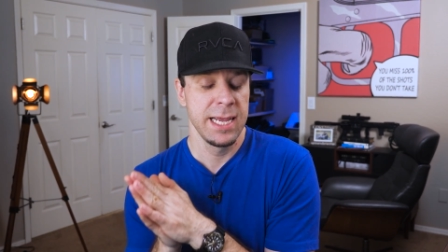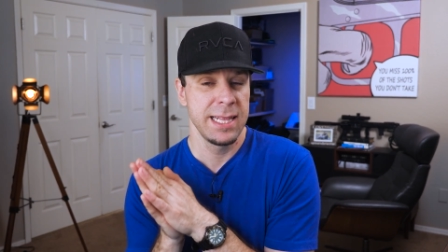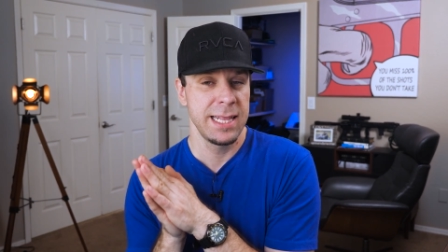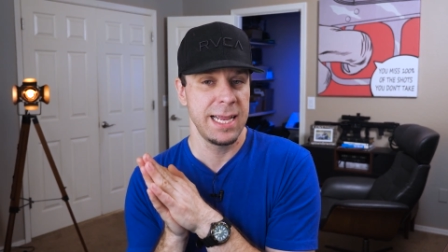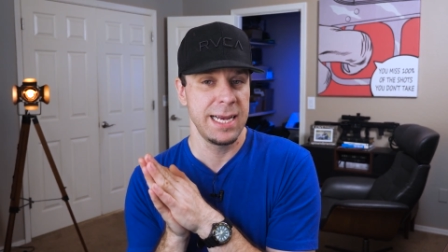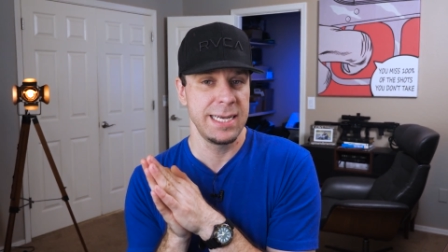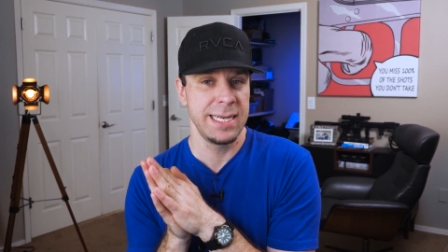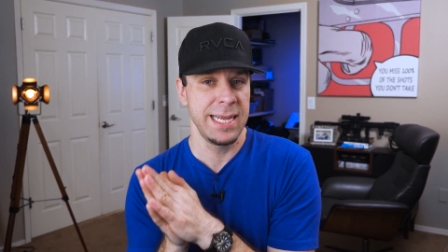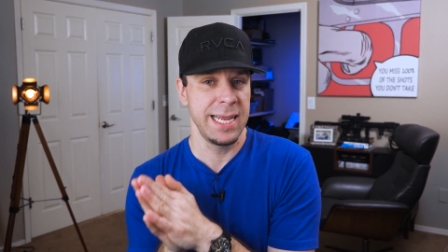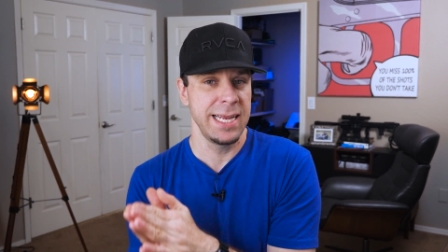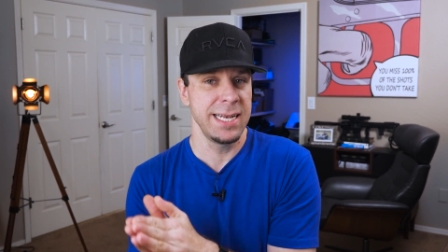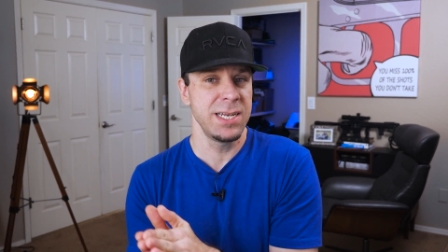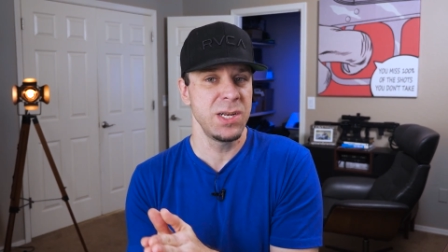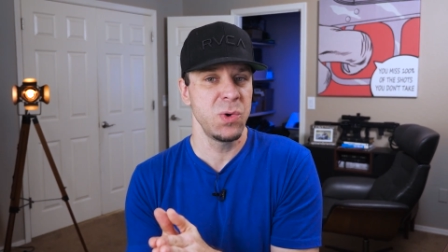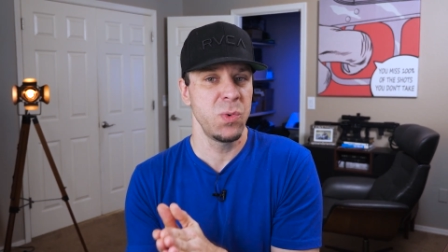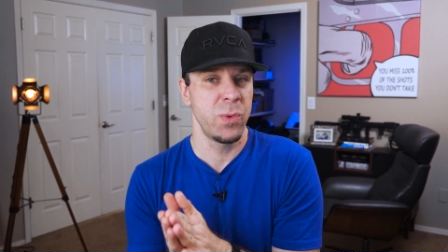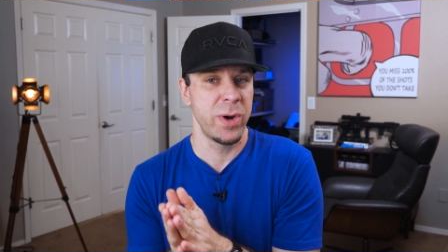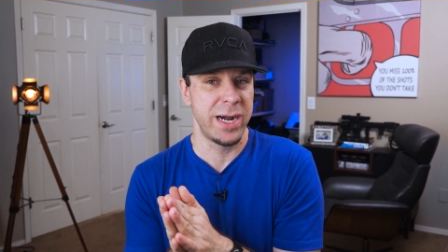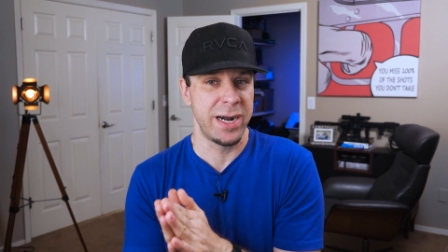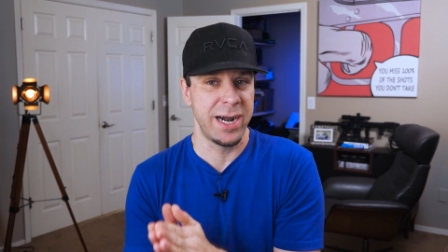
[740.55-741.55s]
they tend
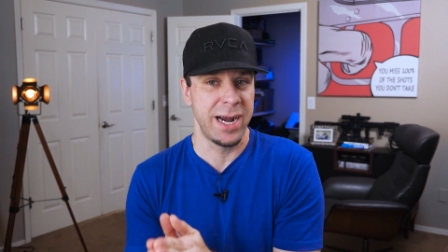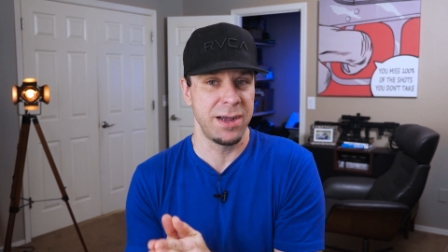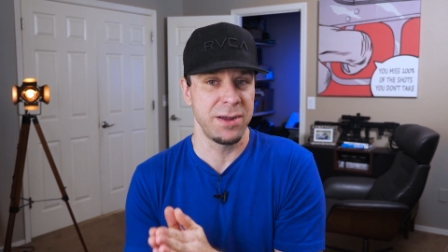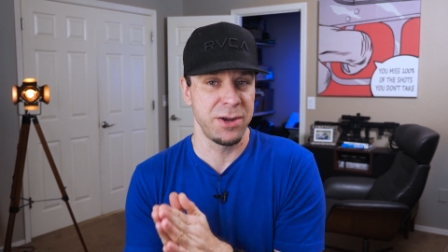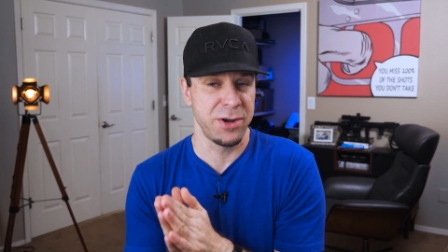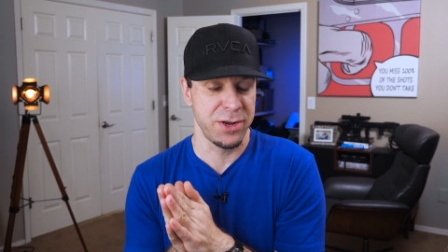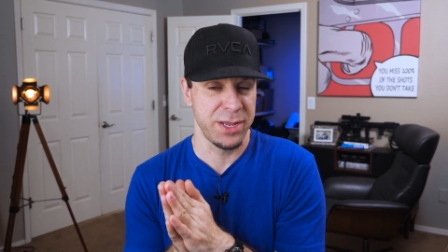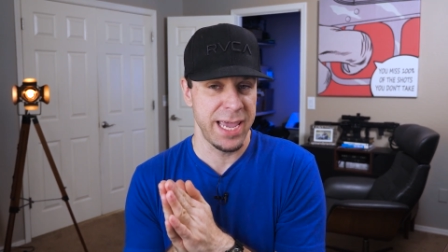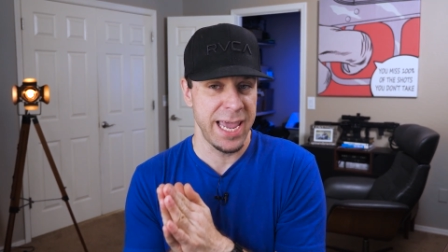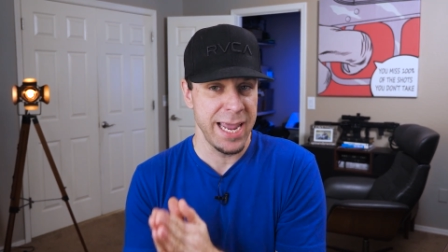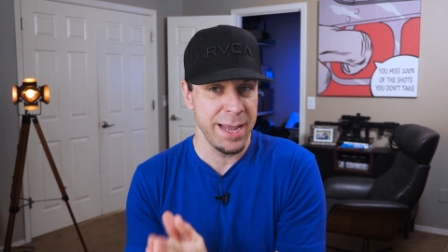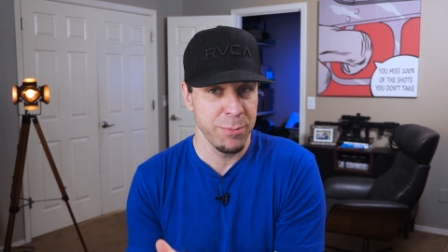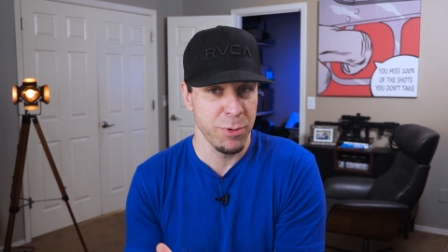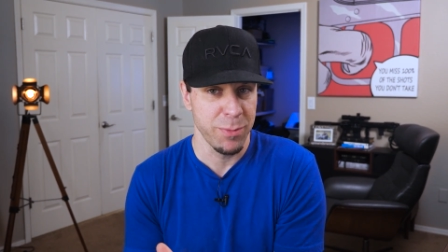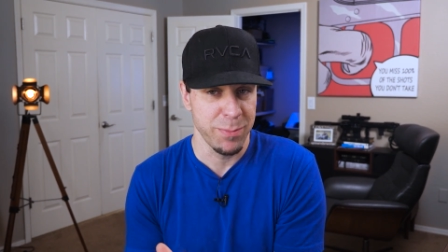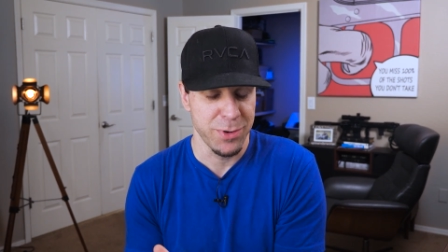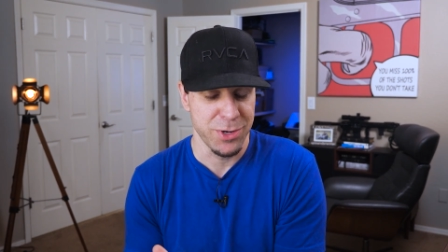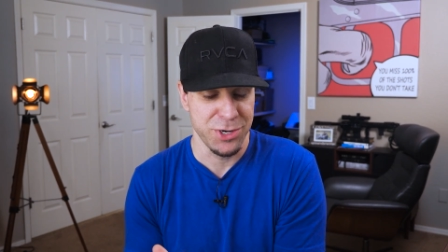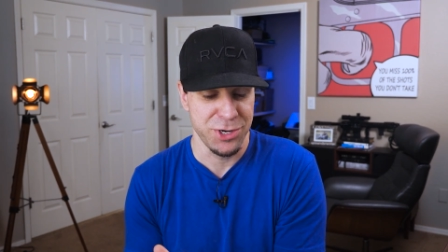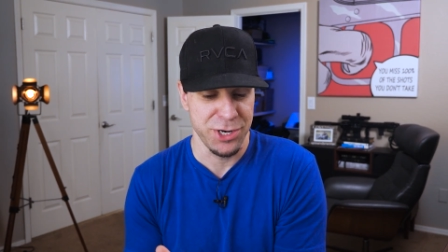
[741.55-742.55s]
to wear out your
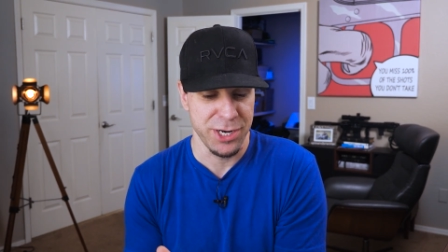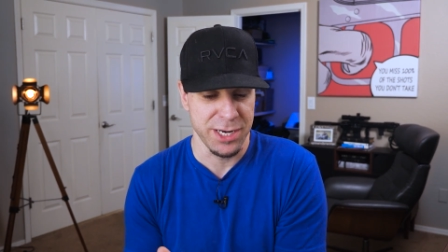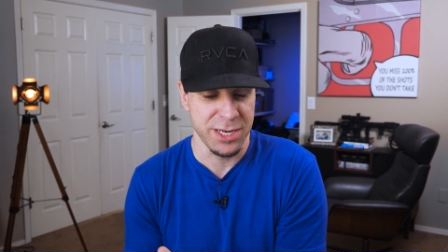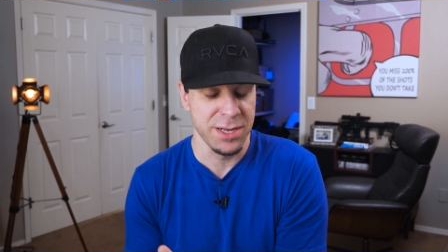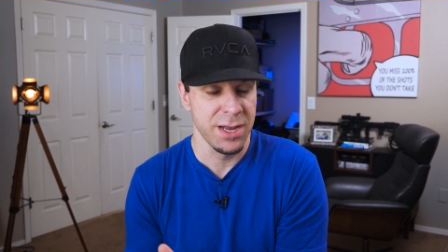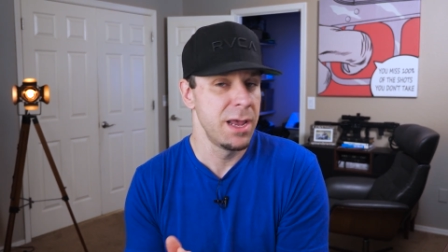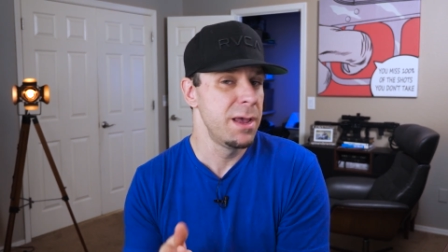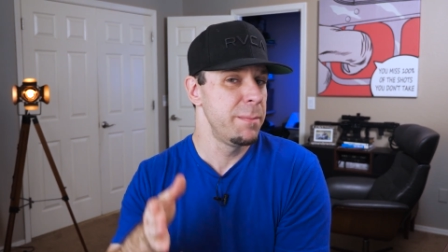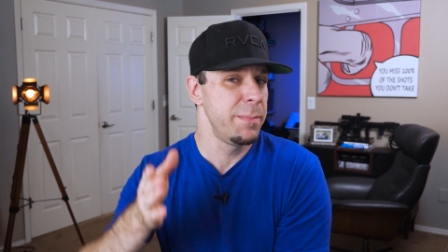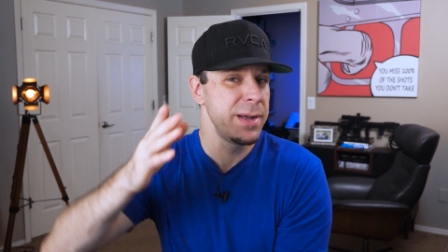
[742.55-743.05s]
cable bushings